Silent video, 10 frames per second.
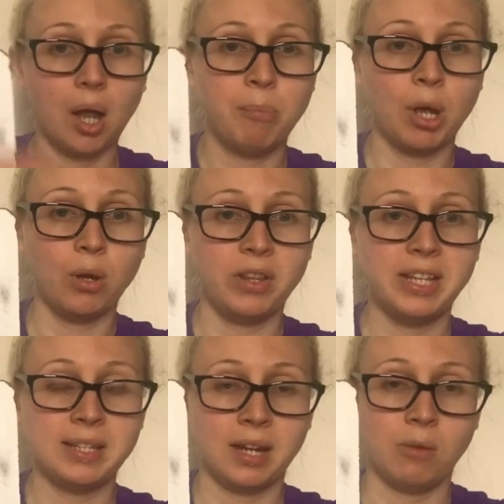but
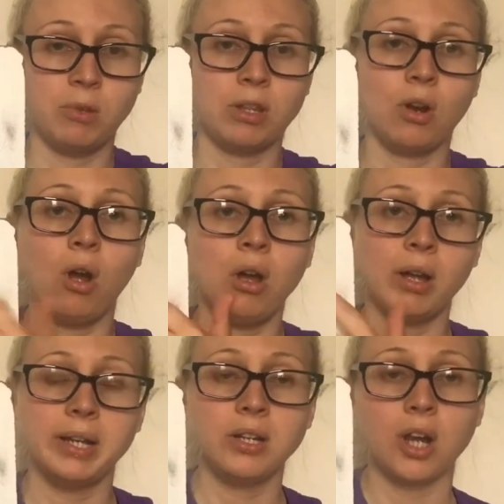this time with an O
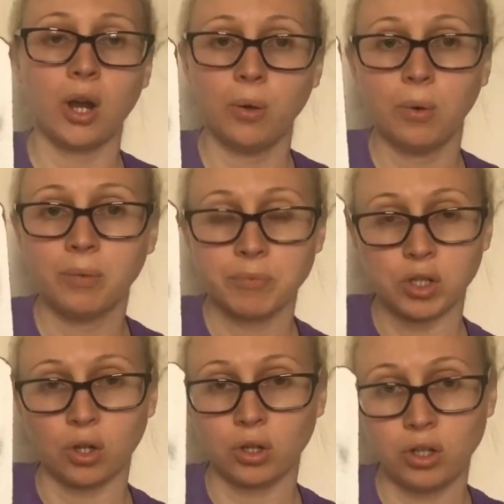and an O. So
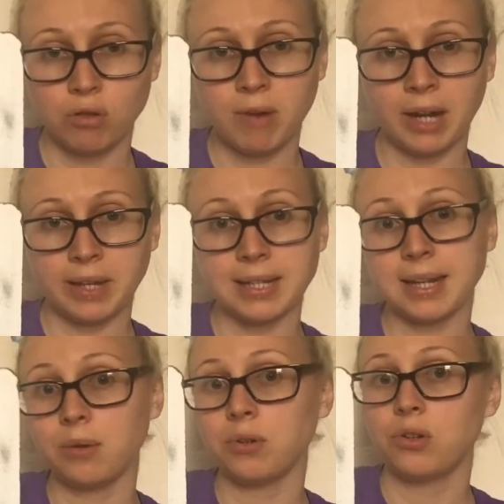can you write that
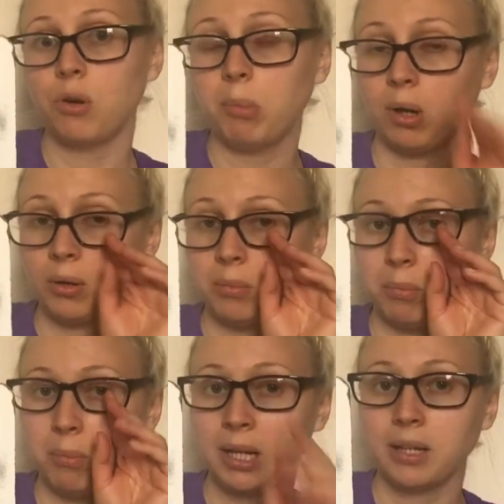down on your board?
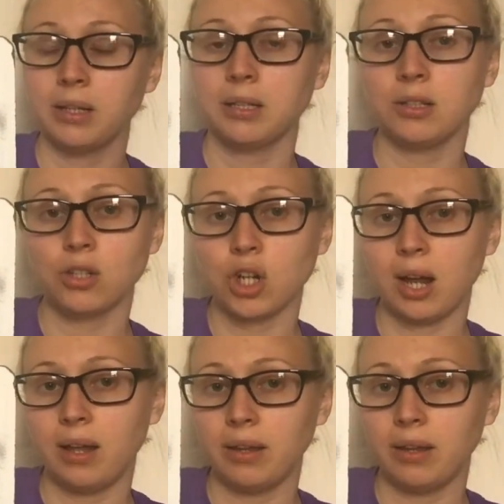Make a little chart